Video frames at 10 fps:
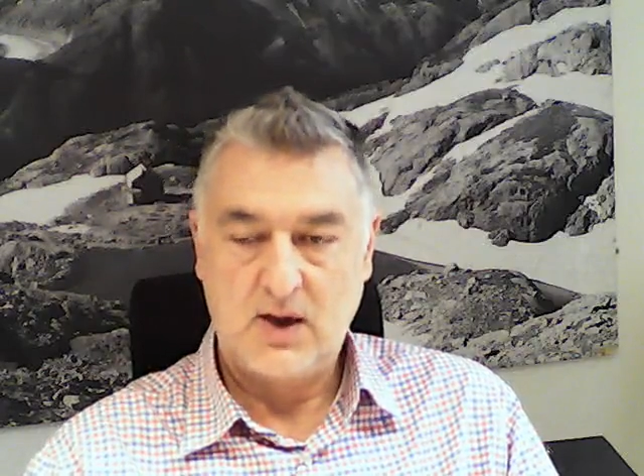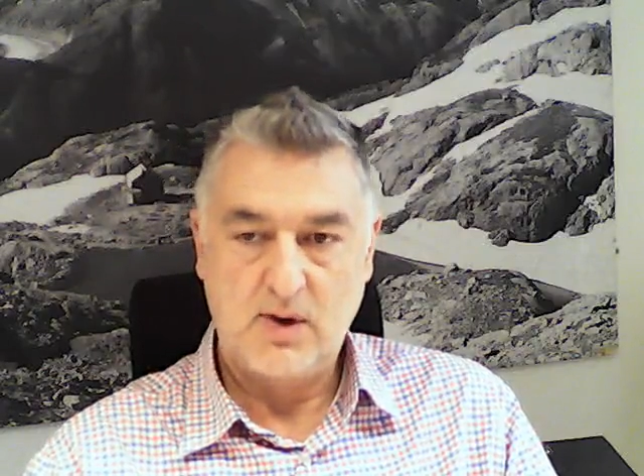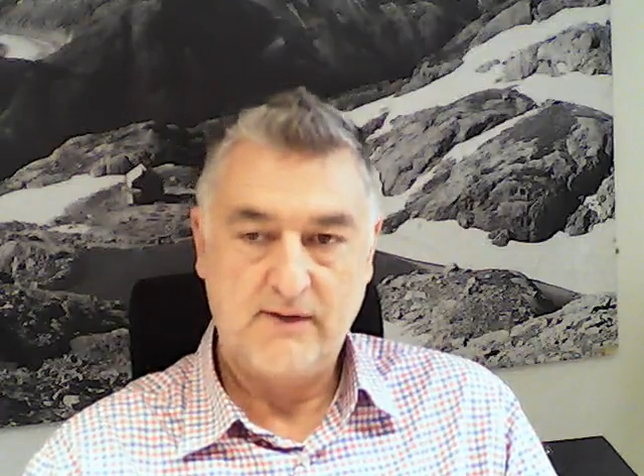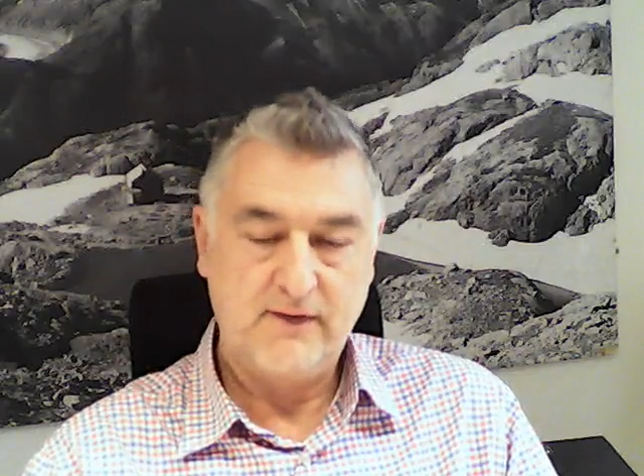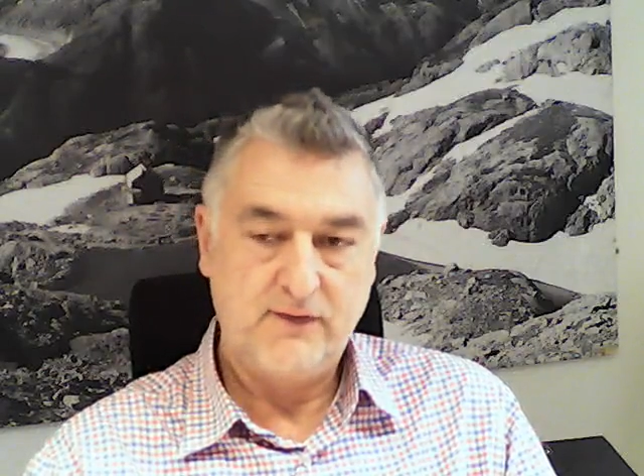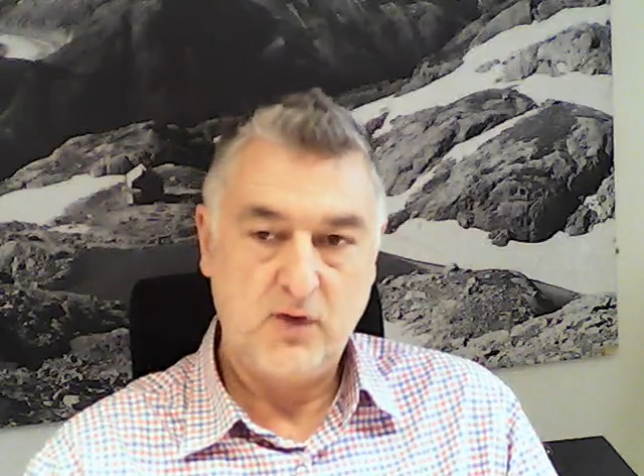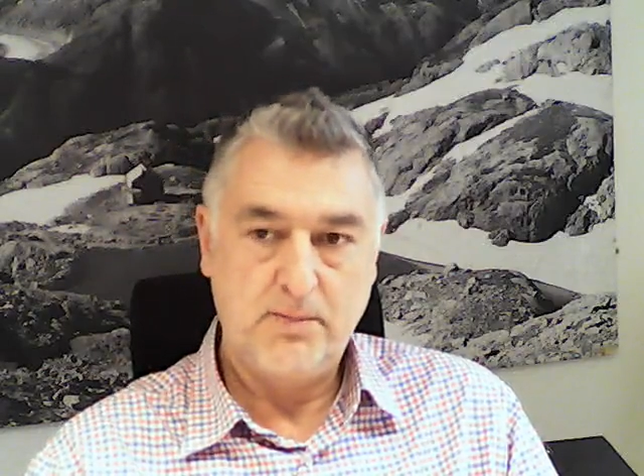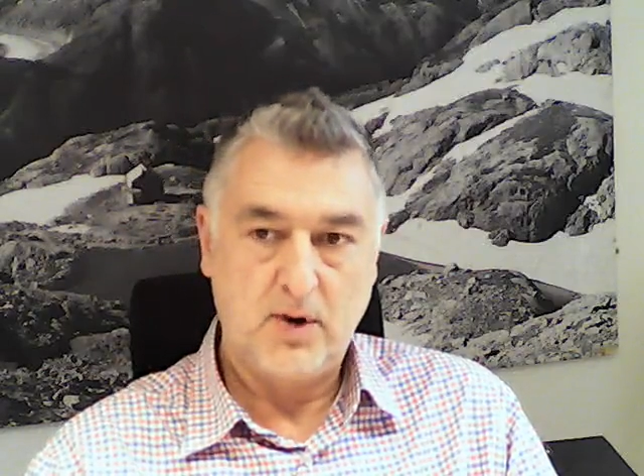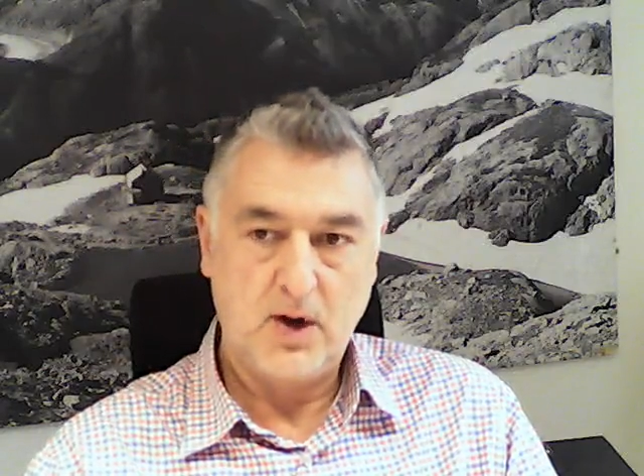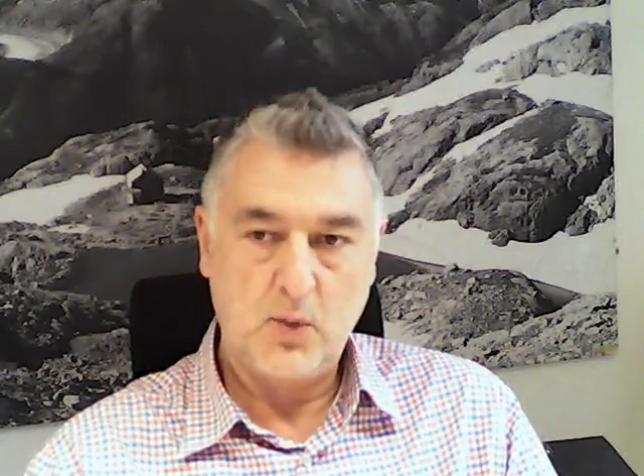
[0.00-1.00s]
However, if
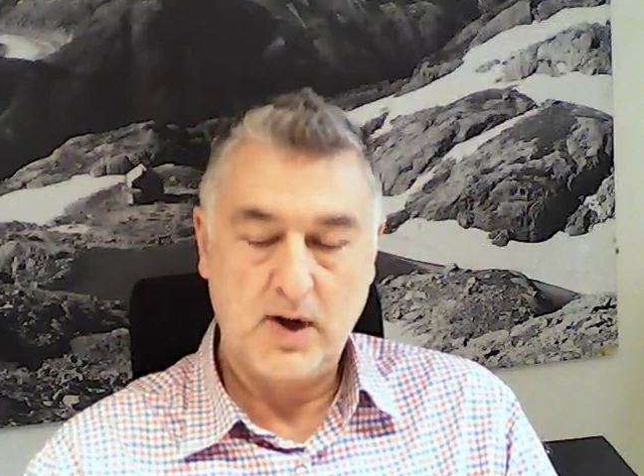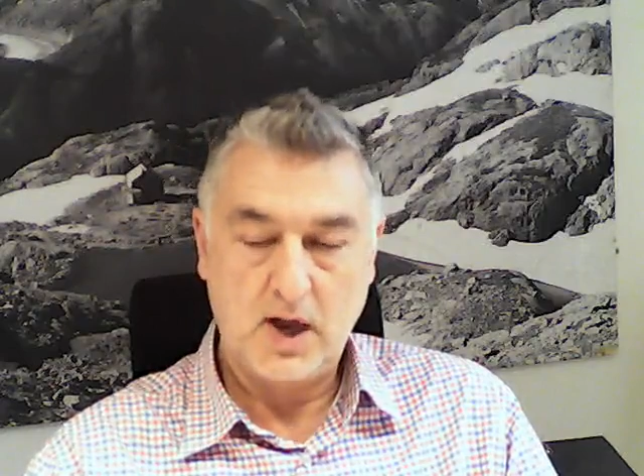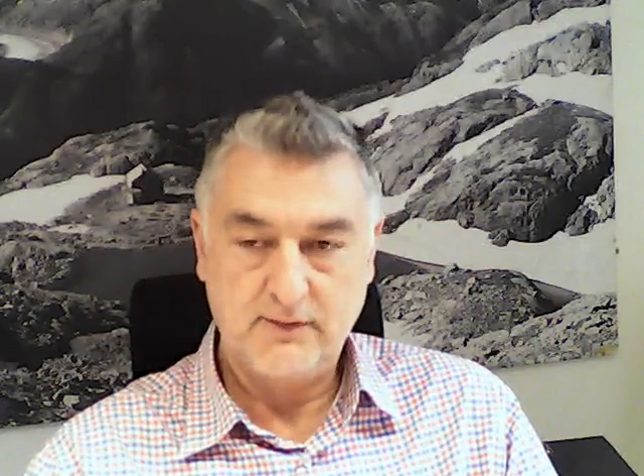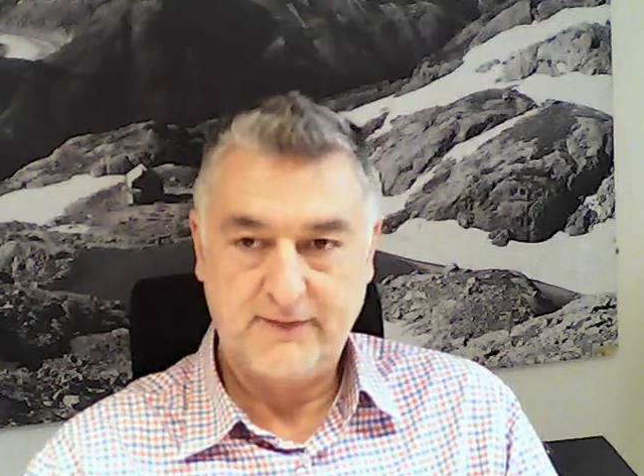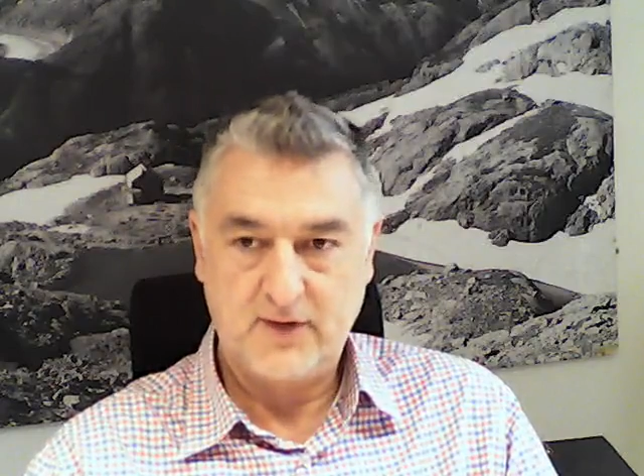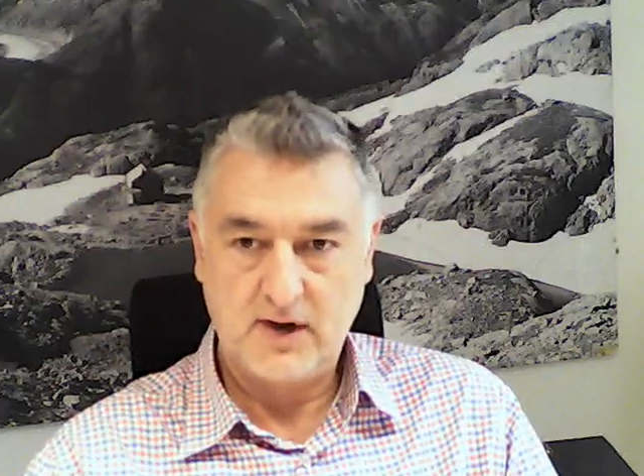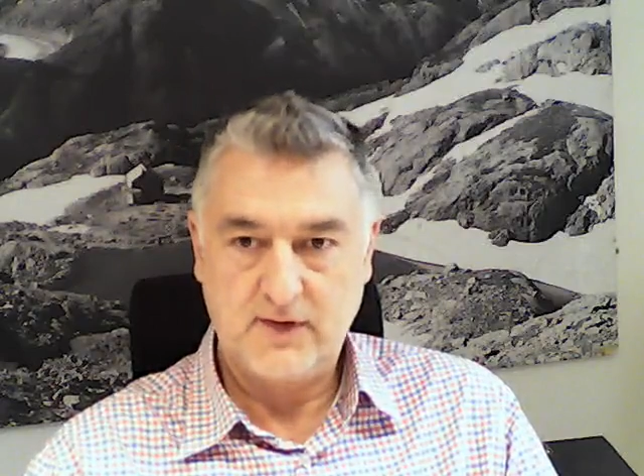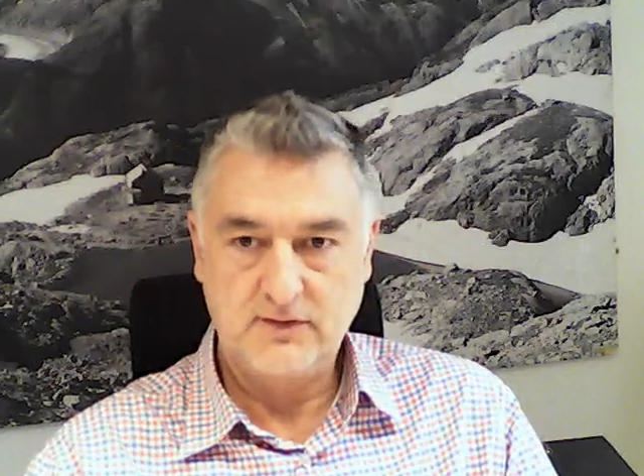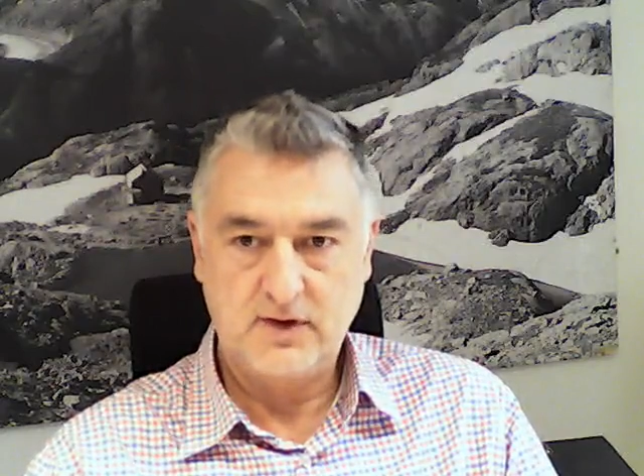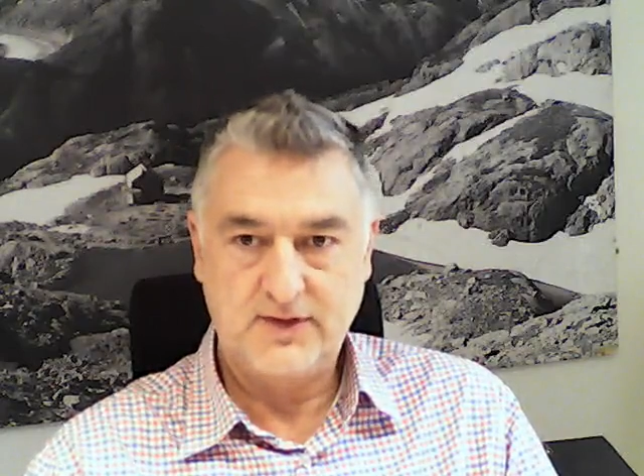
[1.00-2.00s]
you buy one over
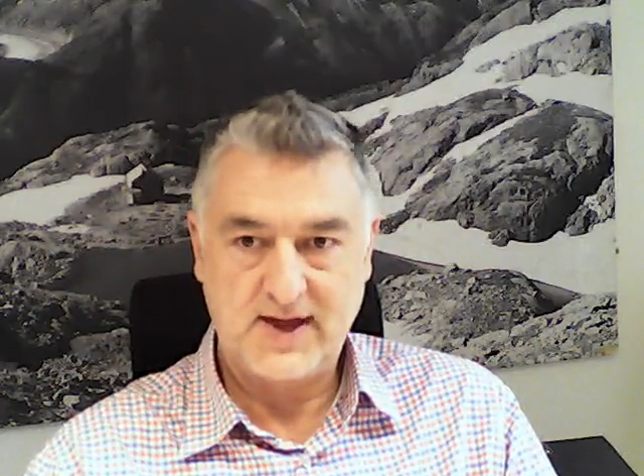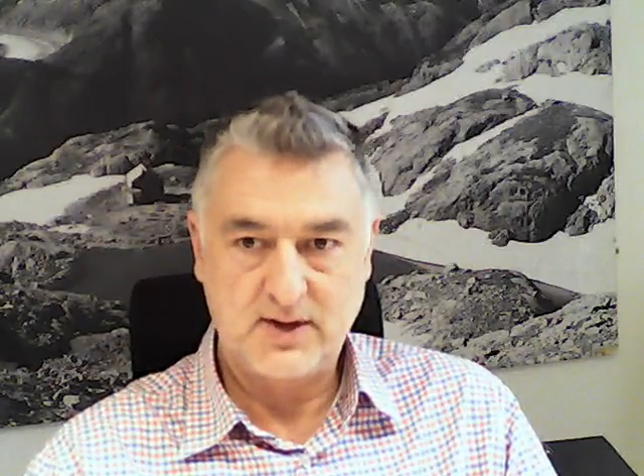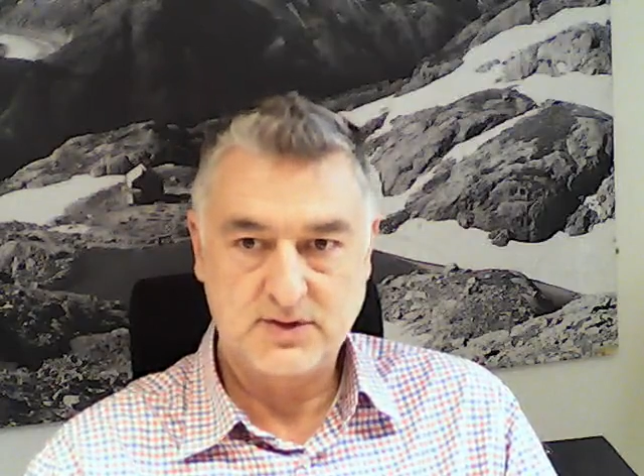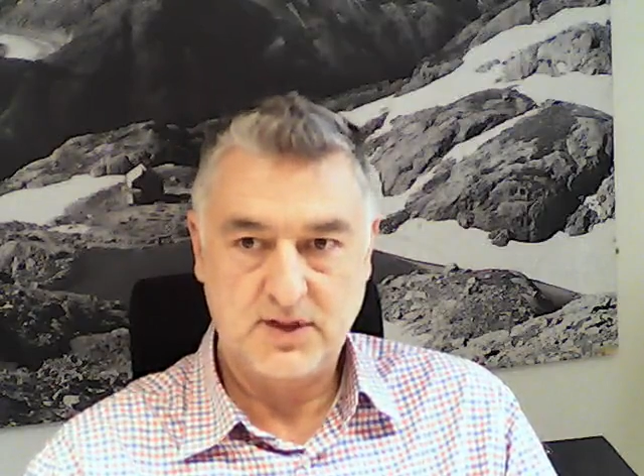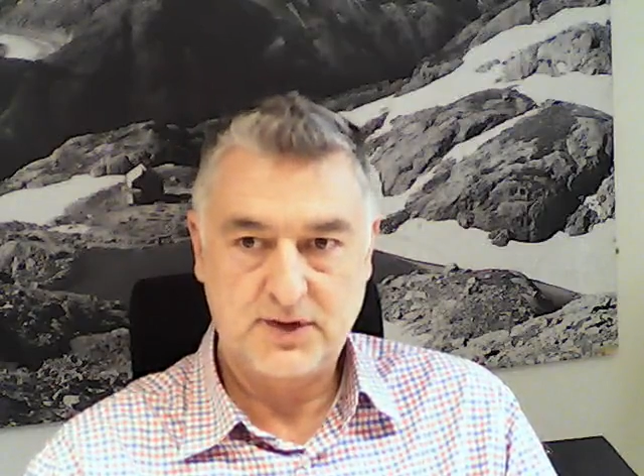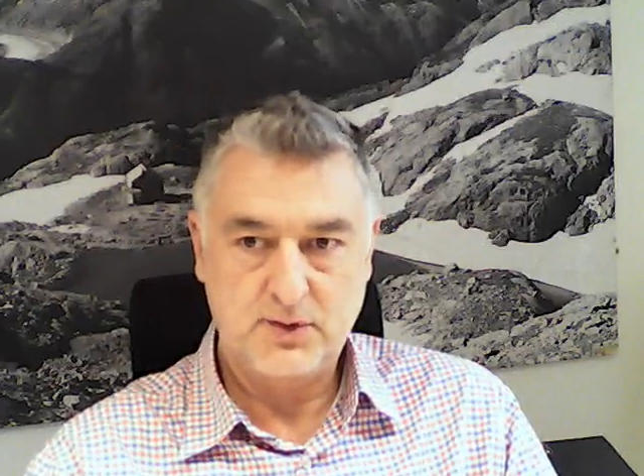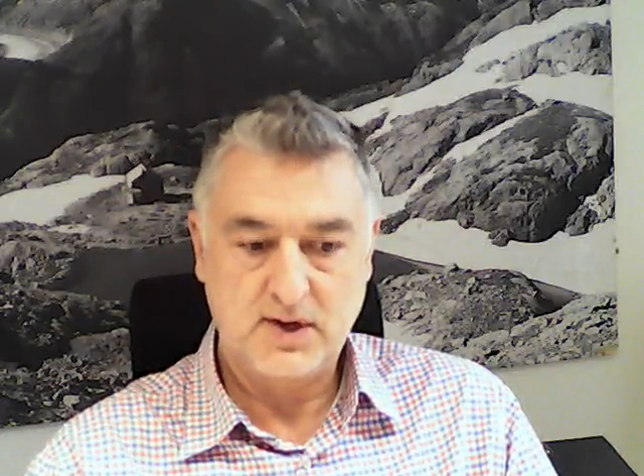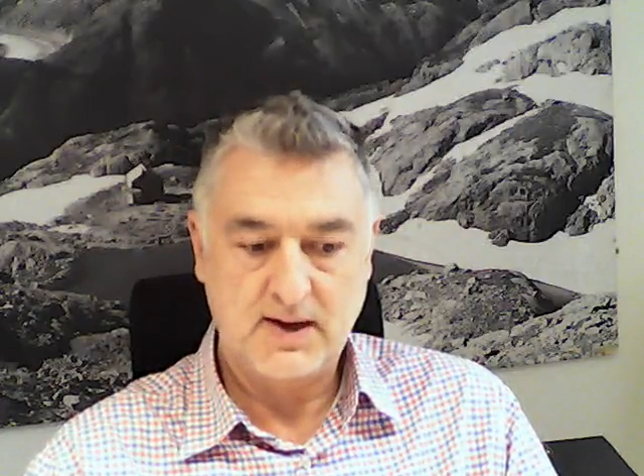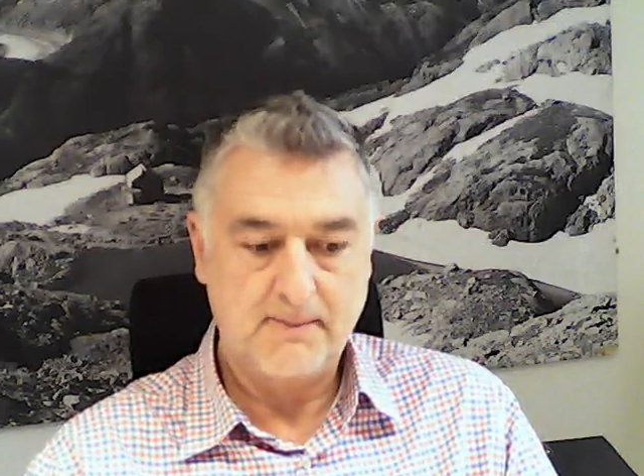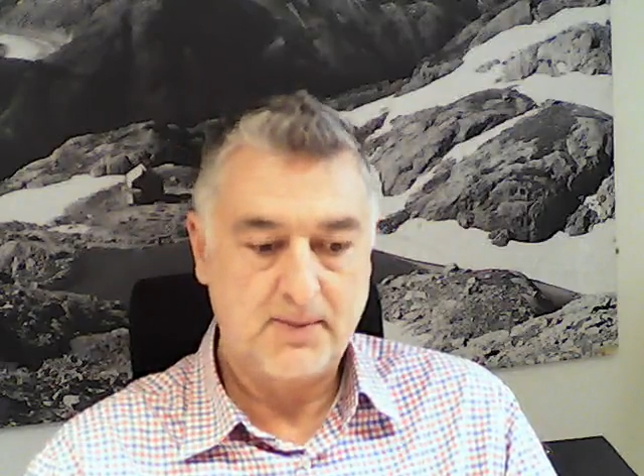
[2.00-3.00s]
500,000
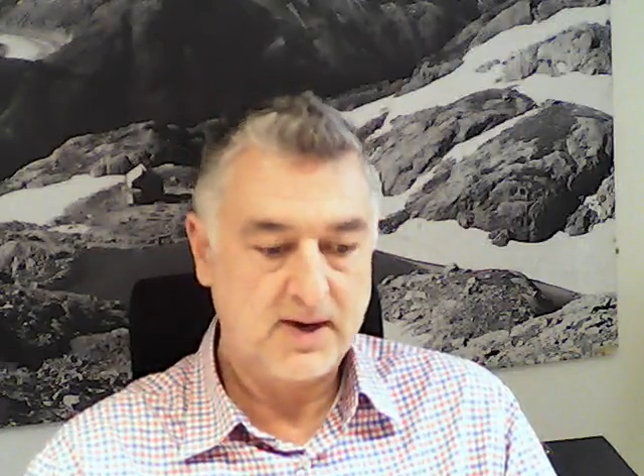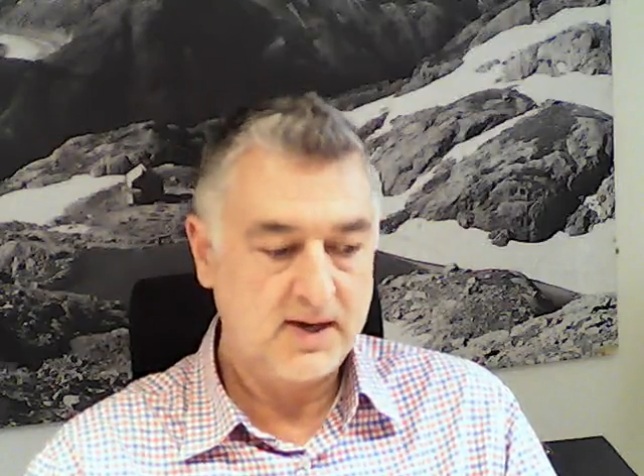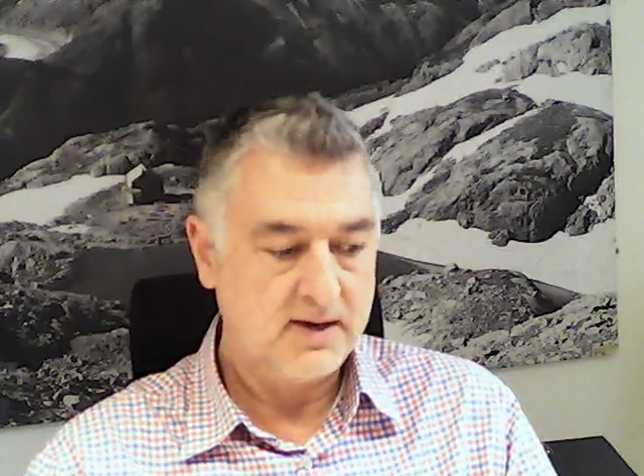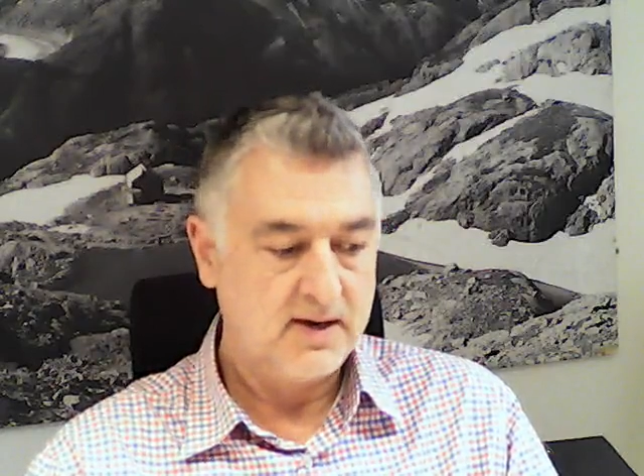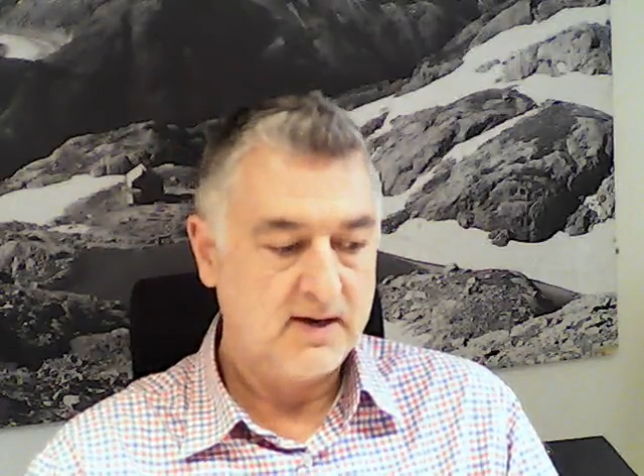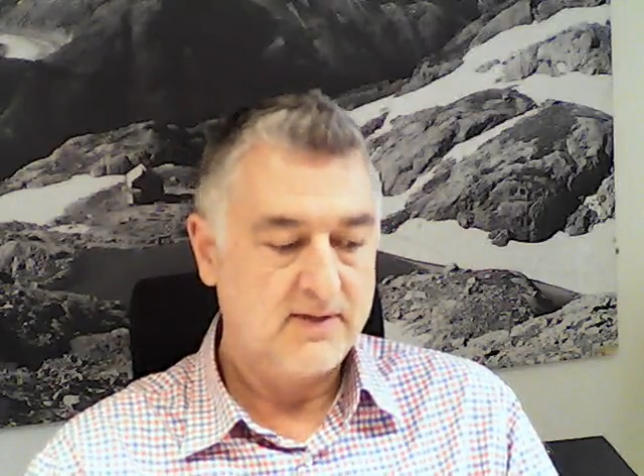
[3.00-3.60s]
through a company,